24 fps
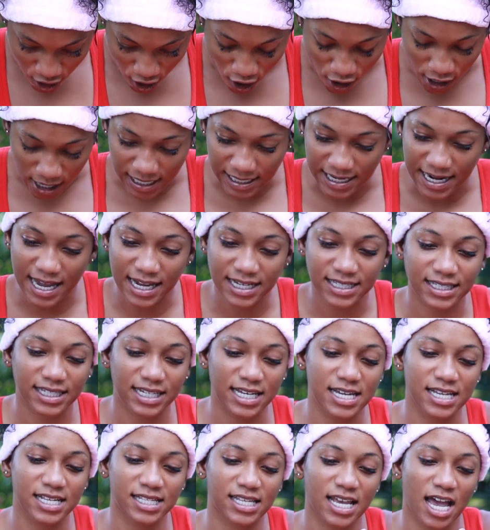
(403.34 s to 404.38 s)
Okay, next
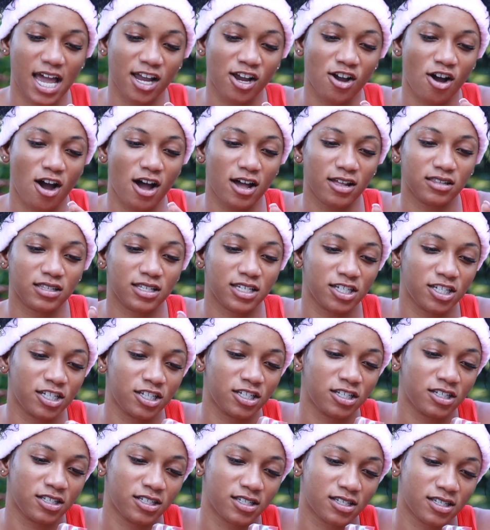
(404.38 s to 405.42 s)
is I got
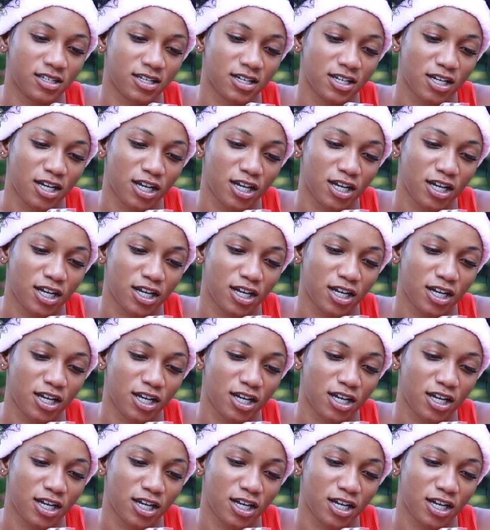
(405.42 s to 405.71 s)
these